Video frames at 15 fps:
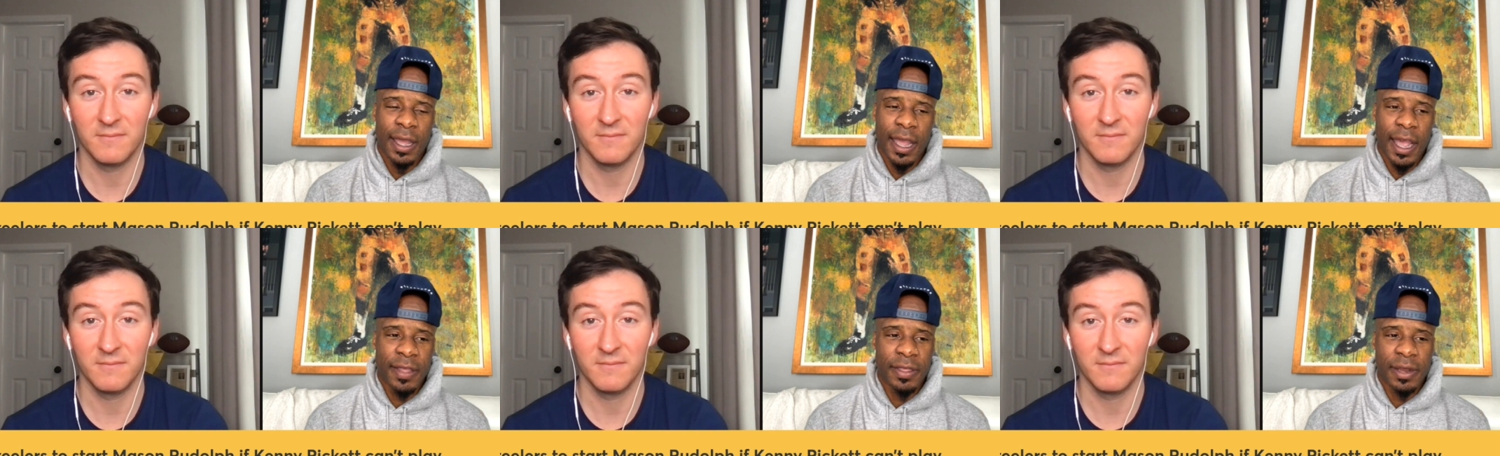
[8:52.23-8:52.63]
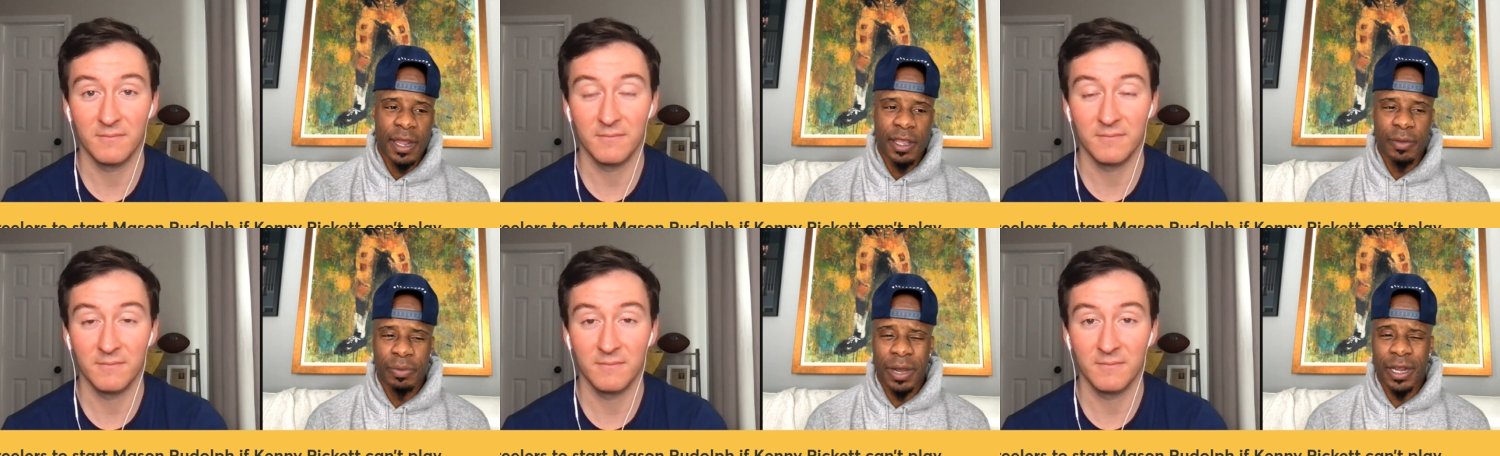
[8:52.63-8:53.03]
Speaker 1: After that,
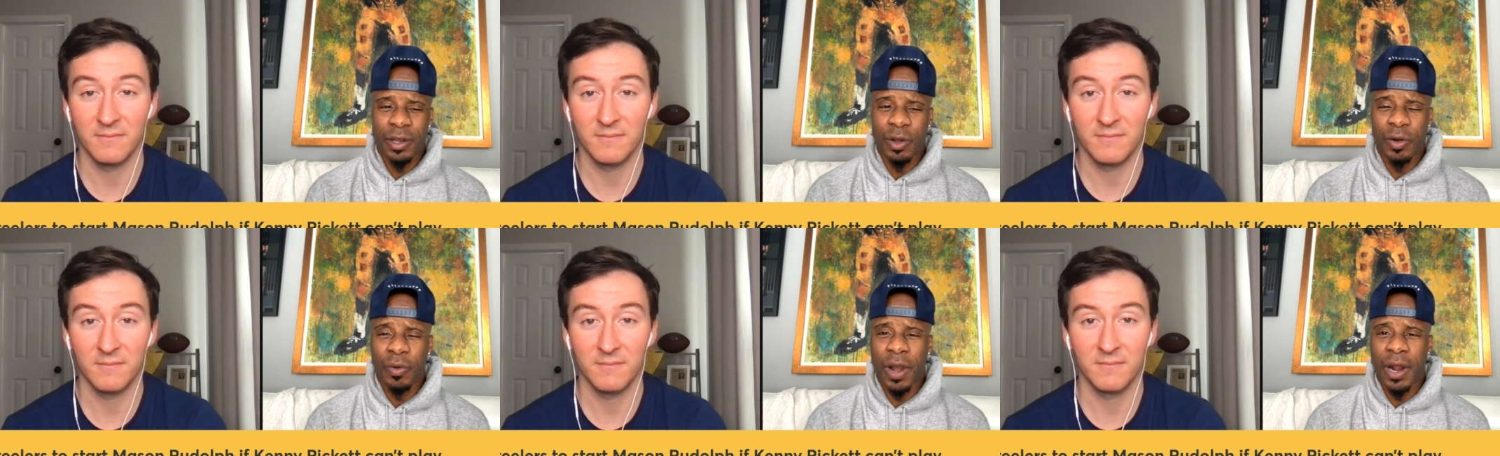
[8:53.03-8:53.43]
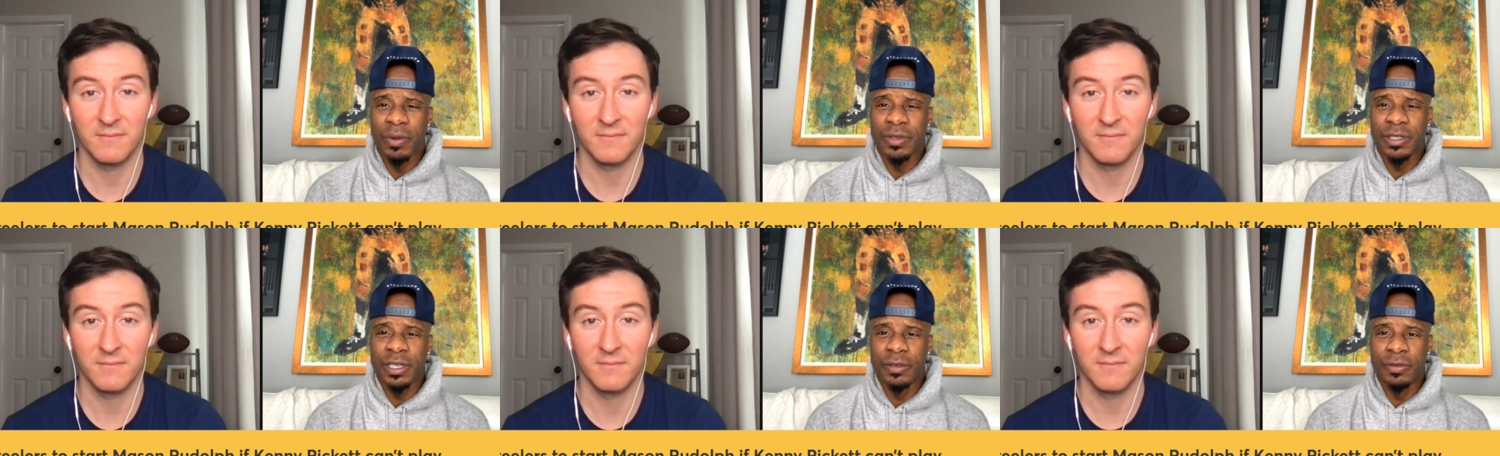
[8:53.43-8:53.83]
you probably go wide
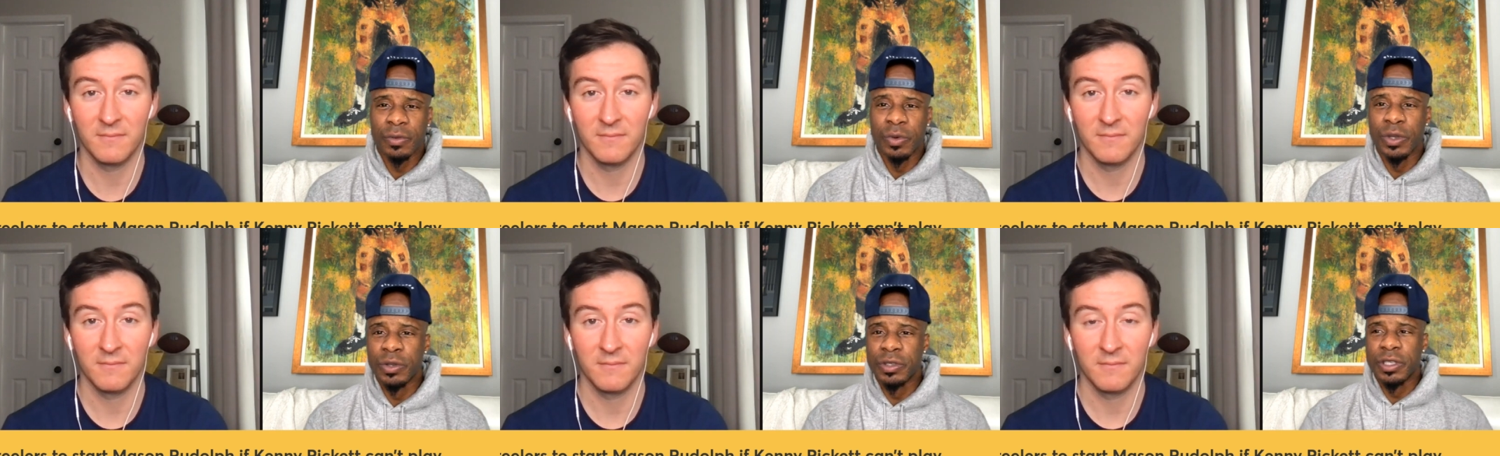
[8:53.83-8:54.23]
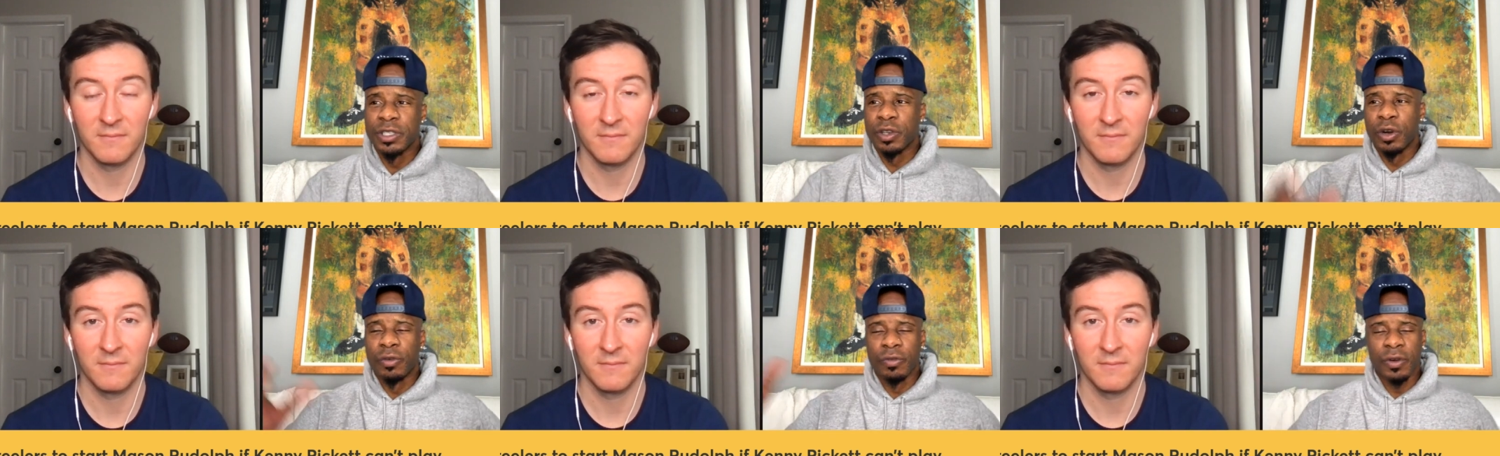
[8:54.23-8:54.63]
receiver. When you just
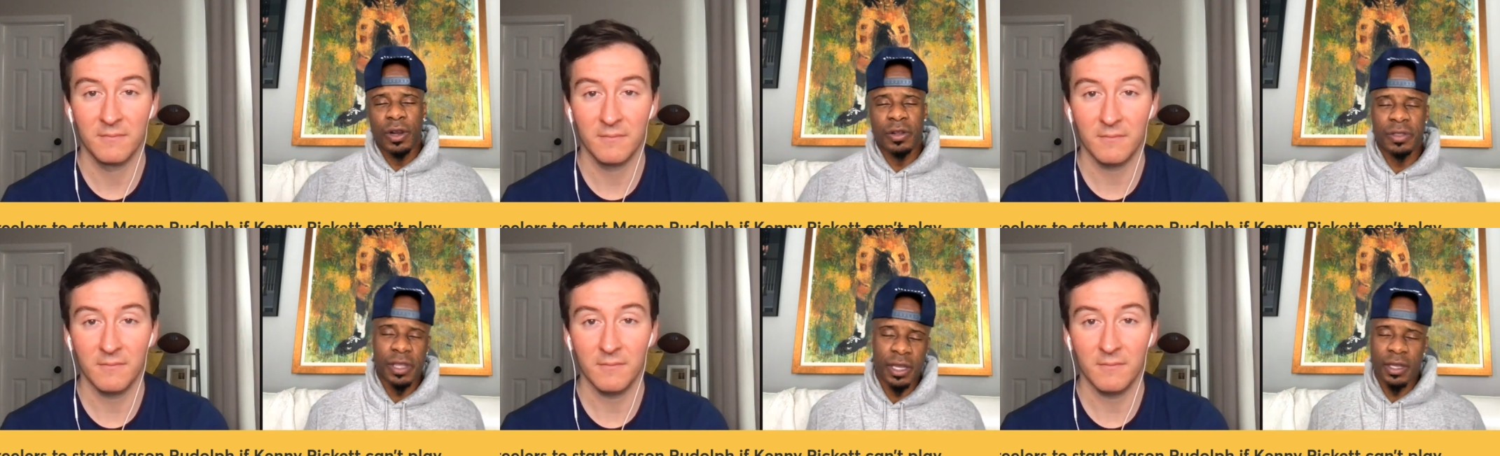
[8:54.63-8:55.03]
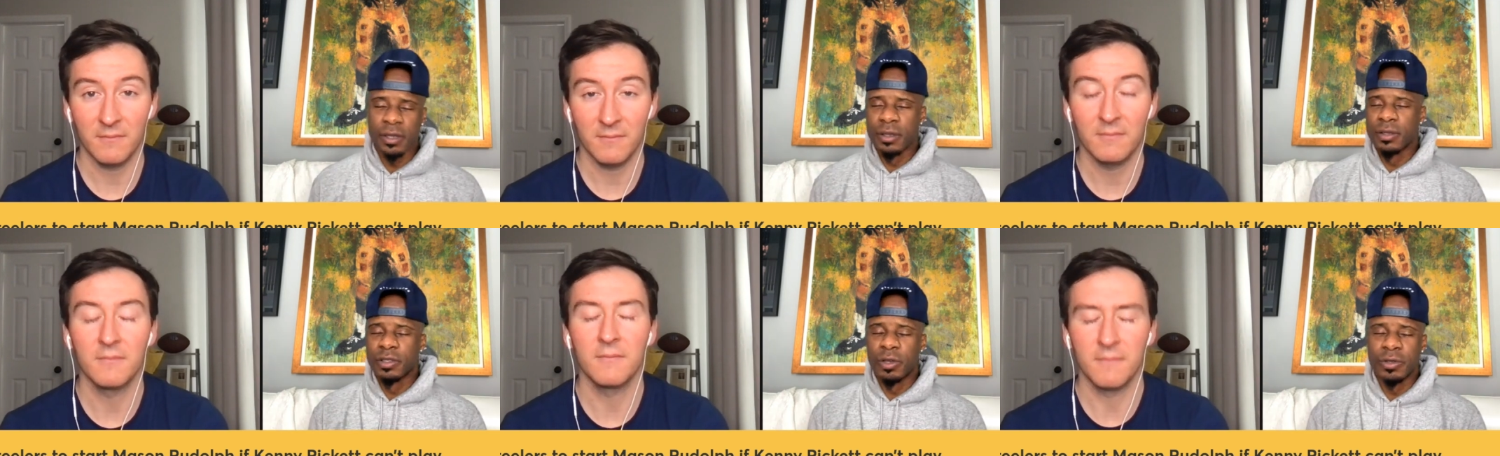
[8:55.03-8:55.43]
overall think
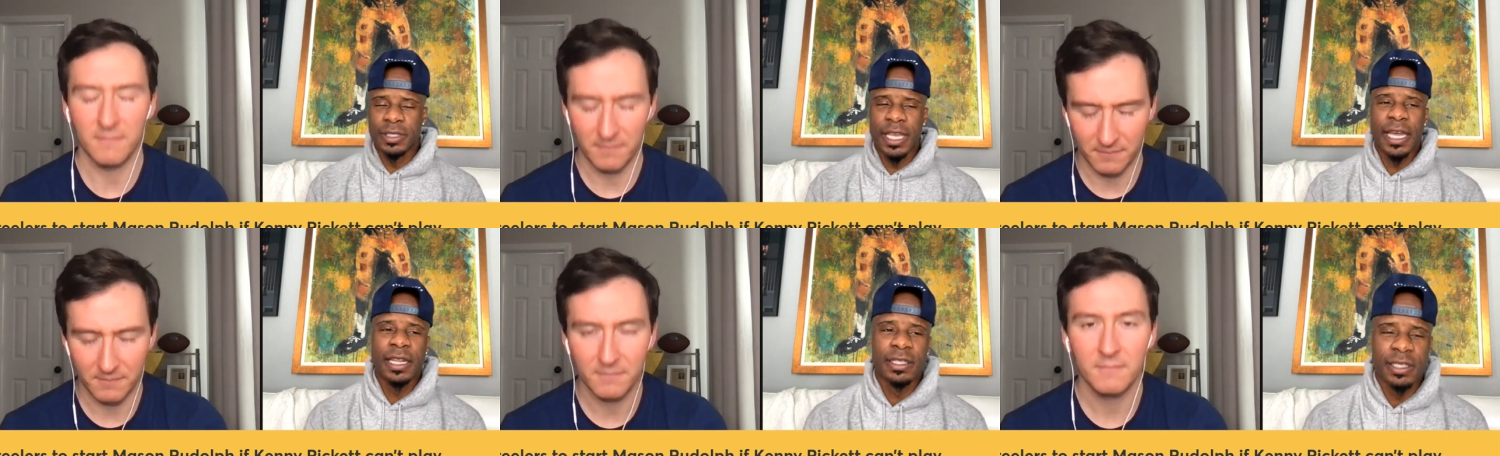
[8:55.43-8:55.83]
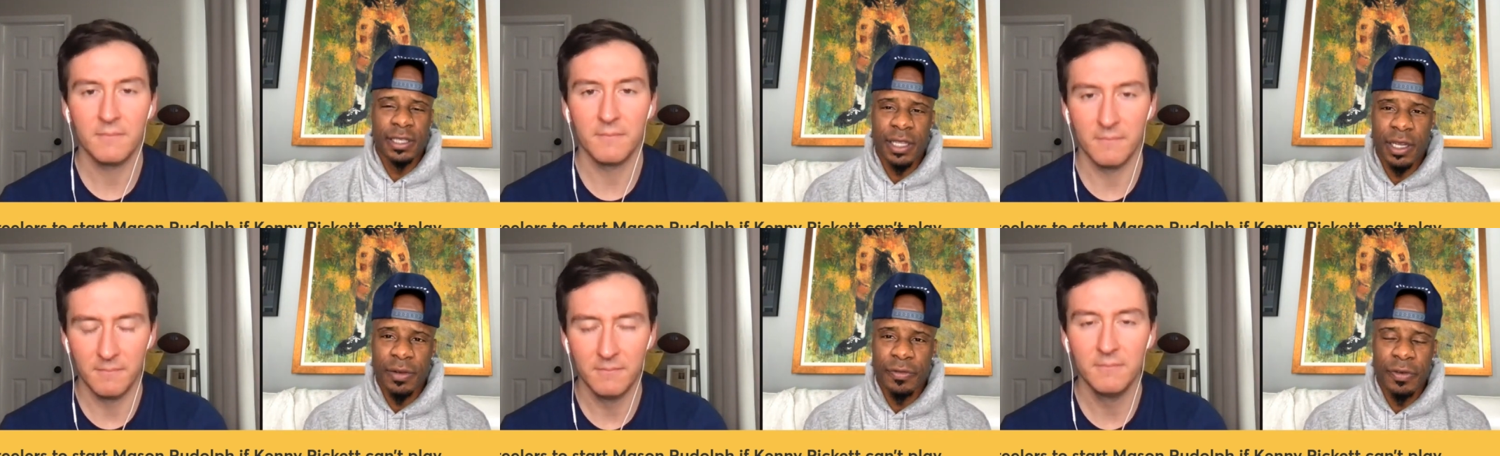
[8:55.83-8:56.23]
totality,
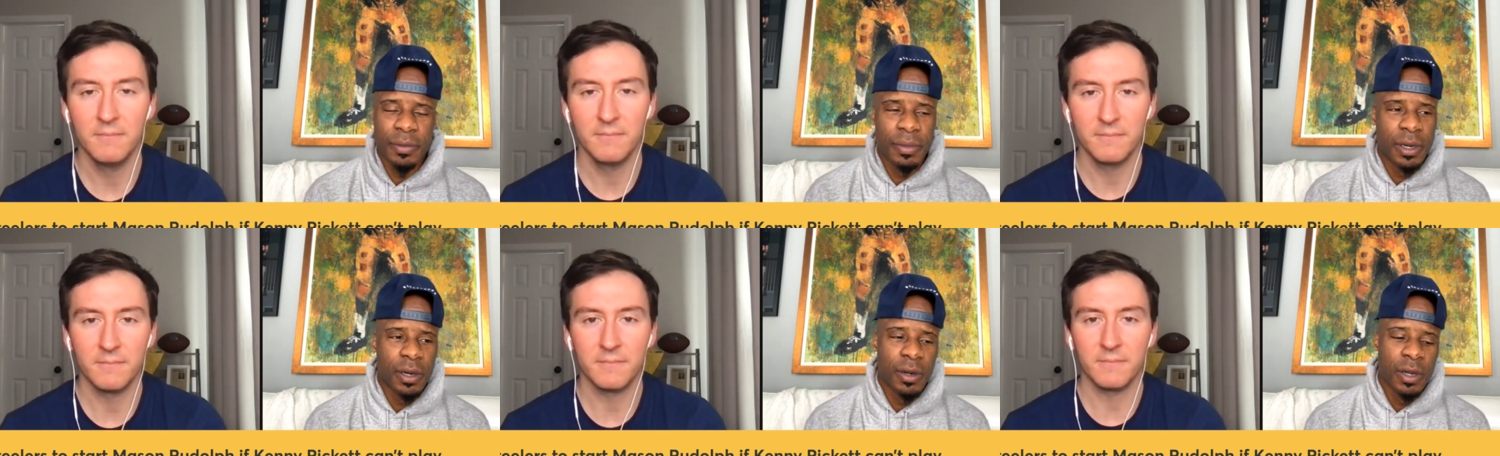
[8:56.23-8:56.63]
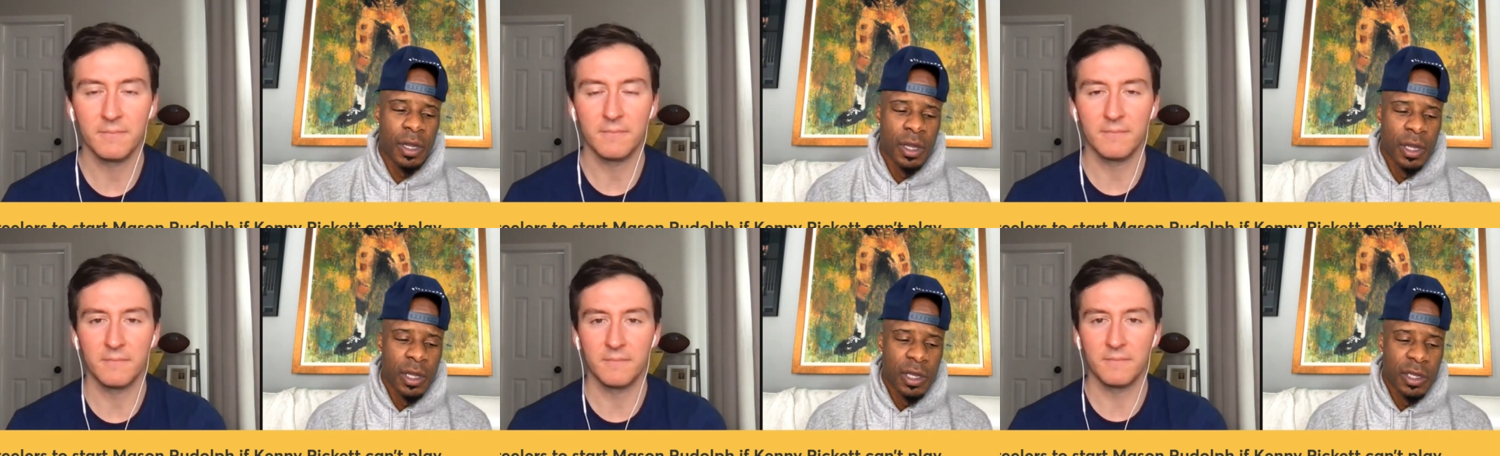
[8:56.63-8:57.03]
think of football.
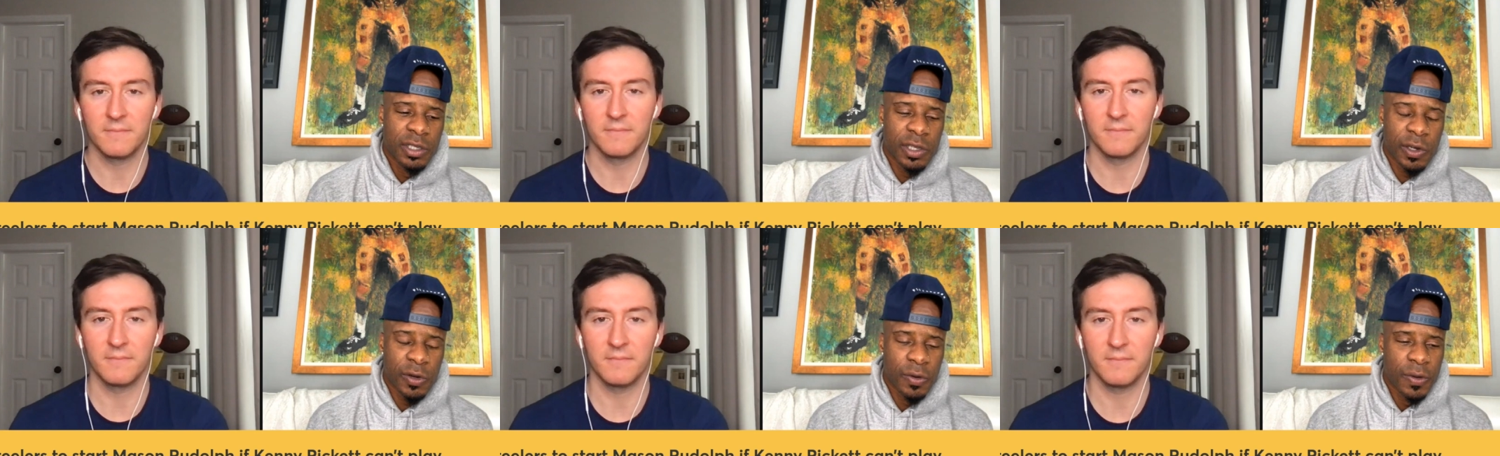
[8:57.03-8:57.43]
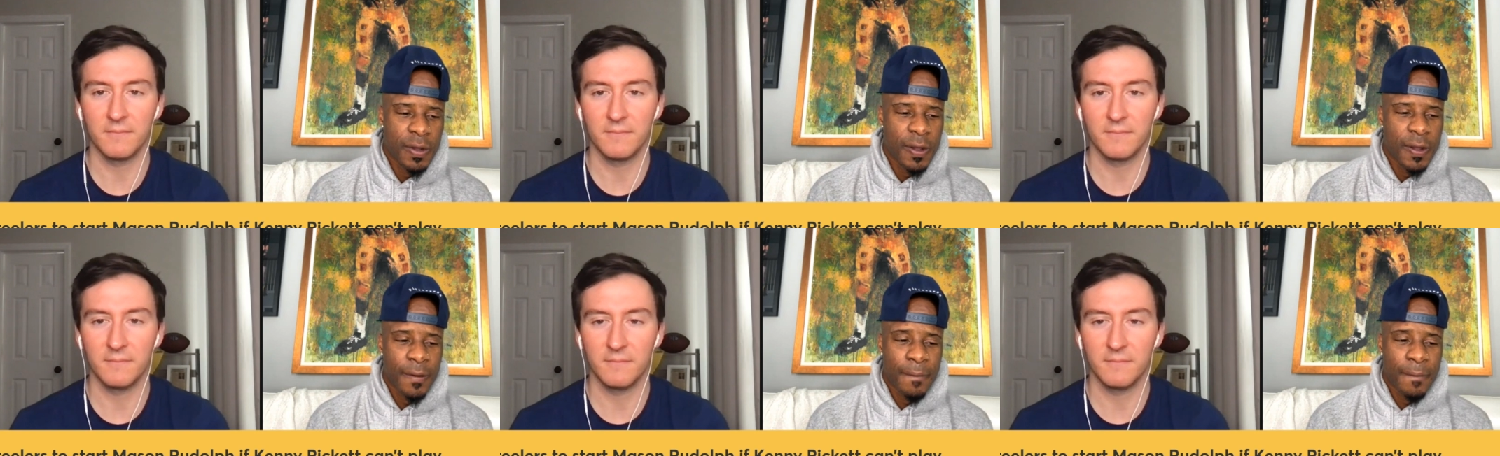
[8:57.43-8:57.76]
So,